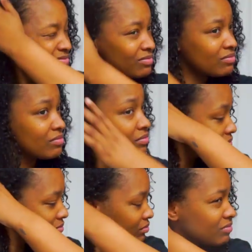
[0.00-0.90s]
And
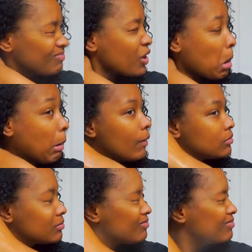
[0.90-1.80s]
um, I put that all
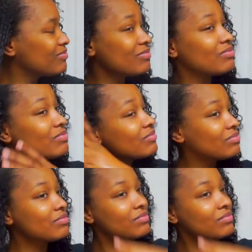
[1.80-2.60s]
over, let it sit for like a